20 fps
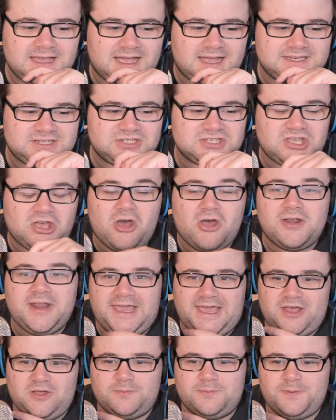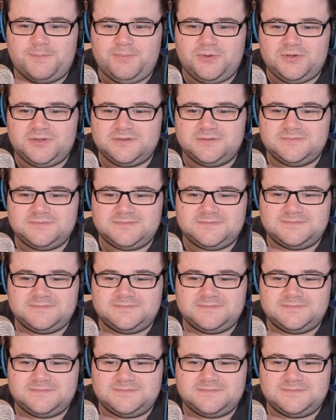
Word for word: I just can't help but